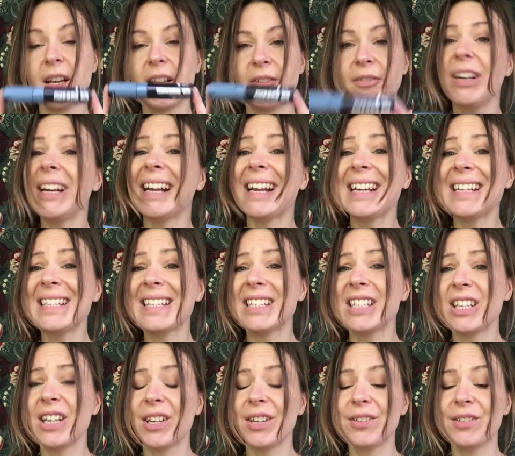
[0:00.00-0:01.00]
They're really easy
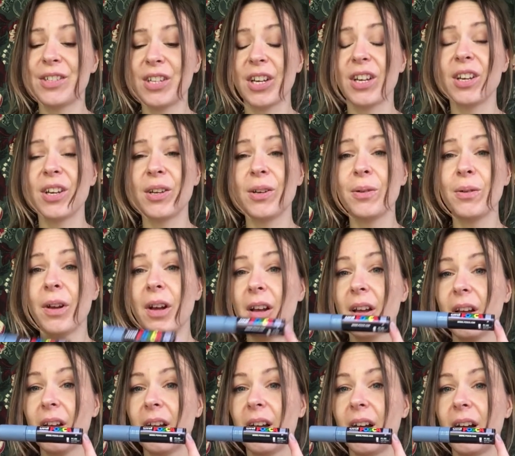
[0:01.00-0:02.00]
to use too,
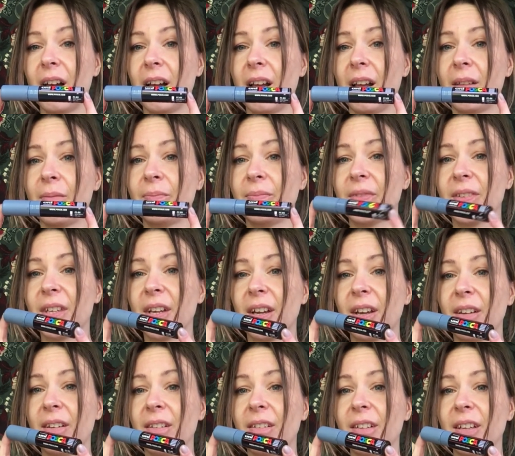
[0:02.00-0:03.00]
so
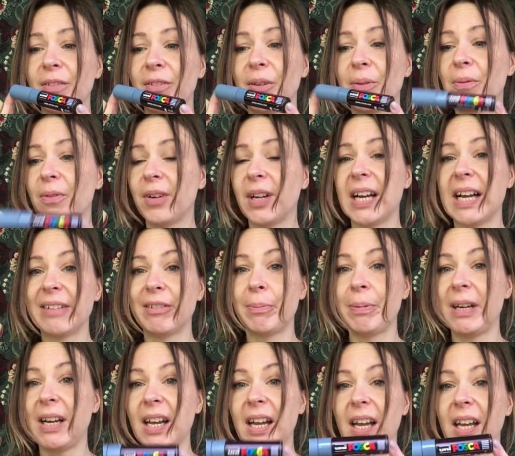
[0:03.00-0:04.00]
if you want to have a
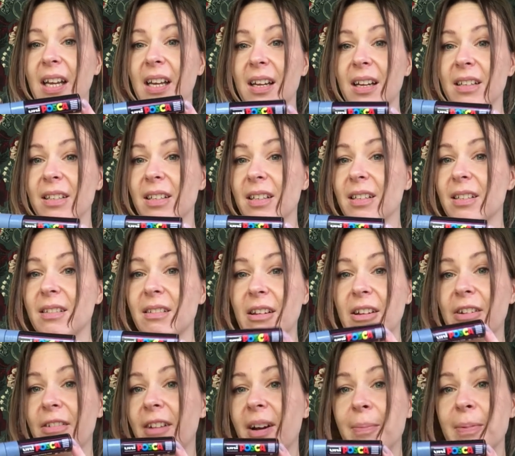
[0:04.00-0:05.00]
play, I just go
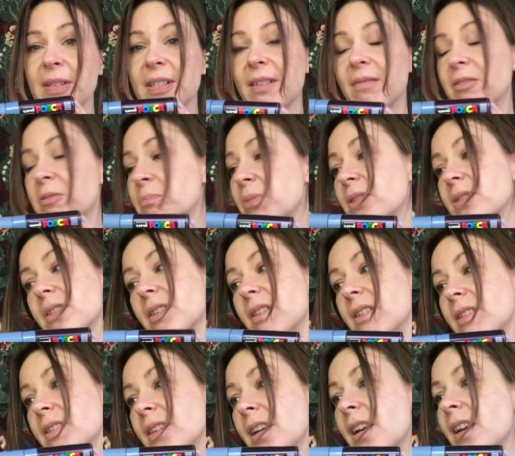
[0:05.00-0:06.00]
and grab yourself some
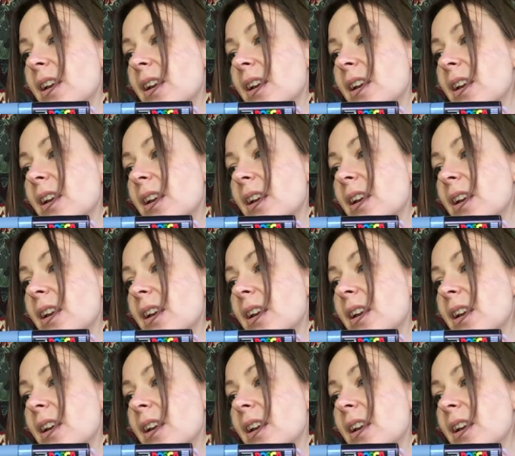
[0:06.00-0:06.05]
Poscas.